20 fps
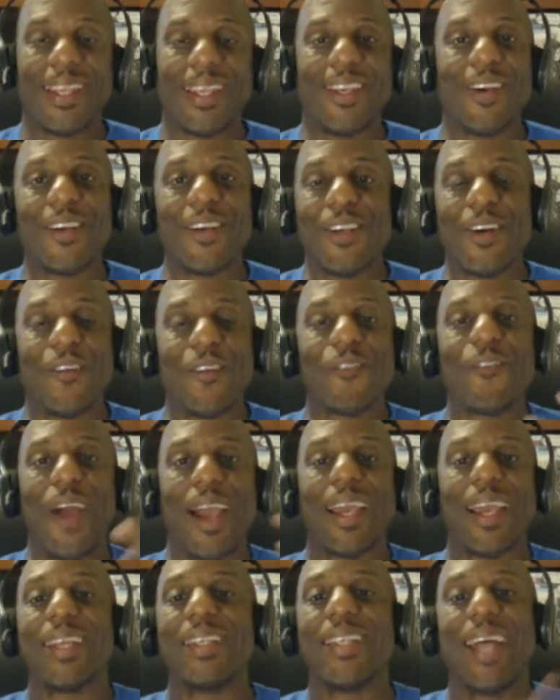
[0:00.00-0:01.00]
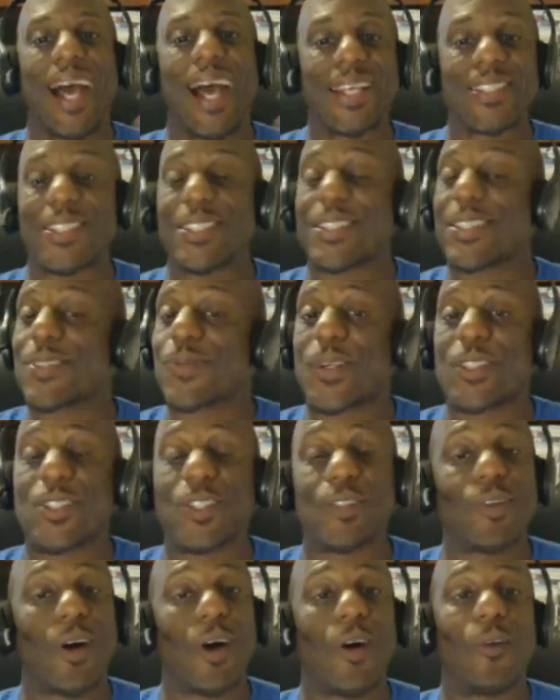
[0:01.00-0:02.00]
You'll recognize this is what
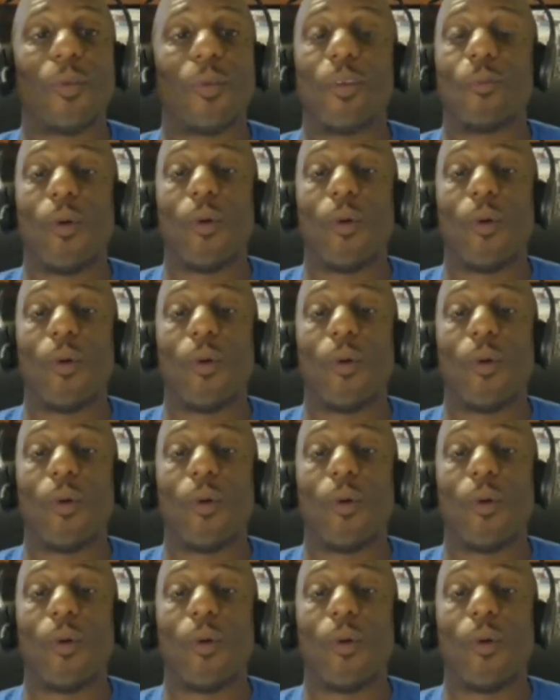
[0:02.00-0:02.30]
you've always